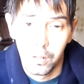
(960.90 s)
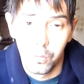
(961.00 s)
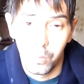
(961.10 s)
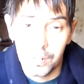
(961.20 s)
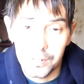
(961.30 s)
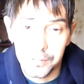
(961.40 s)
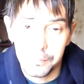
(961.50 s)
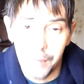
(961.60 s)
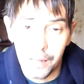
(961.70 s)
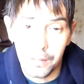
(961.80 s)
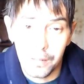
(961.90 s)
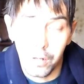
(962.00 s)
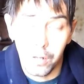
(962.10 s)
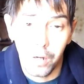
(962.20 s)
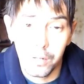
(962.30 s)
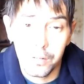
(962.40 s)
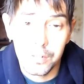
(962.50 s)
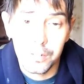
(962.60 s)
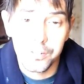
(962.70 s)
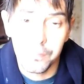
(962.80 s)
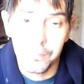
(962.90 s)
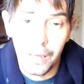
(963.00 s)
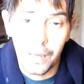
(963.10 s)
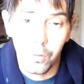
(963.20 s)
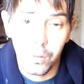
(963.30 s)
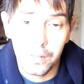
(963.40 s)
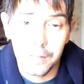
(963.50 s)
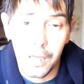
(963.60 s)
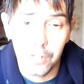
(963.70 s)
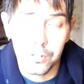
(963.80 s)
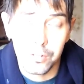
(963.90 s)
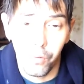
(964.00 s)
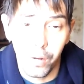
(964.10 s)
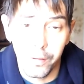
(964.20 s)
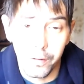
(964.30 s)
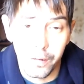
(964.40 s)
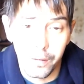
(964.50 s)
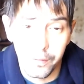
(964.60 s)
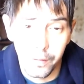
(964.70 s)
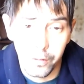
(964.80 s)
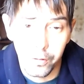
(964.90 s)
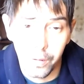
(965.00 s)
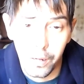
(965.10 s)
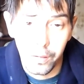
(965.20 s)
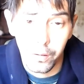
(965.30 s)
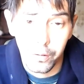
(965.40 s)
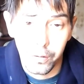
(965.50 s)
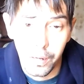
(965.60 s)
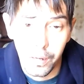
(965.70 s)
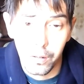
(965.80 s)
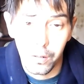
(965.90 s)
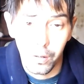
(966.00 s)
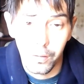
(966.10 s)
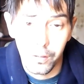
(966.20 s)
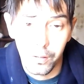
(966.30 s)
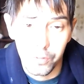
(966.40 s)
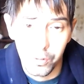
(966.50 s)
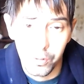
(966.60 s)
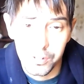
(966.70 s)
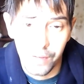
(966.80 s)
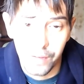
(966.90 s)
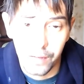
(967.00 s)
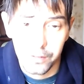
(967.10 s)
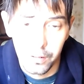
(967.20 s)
when it's embedded in your heart, and this is the main orientation of what the creator, the source factor